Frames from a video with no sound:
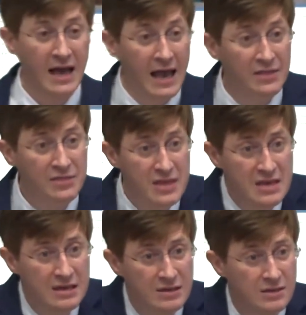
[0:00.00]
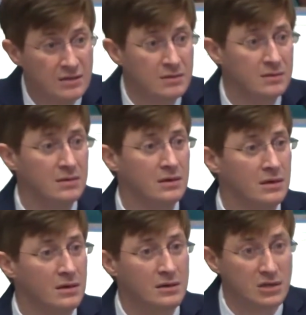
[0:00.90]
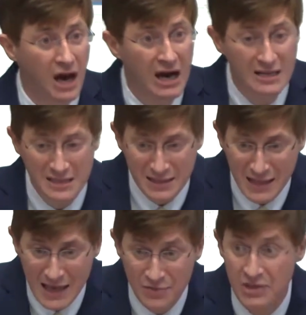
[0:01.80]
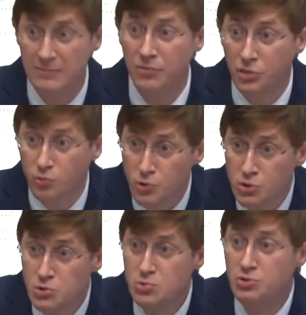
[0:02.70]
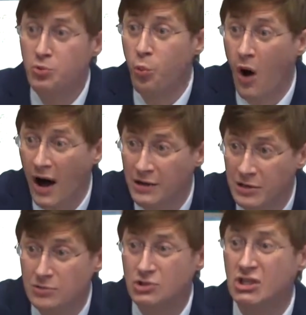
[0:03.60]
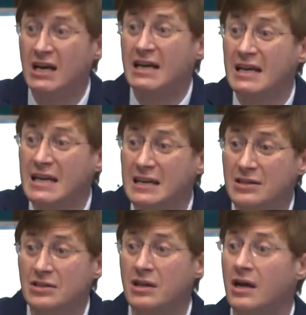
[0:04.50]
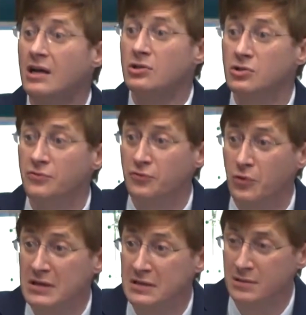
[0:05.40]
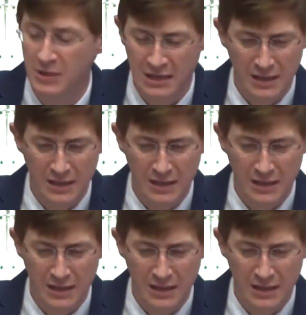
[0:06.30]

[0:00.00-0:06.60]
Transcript: And then God led them through the waters into freedom,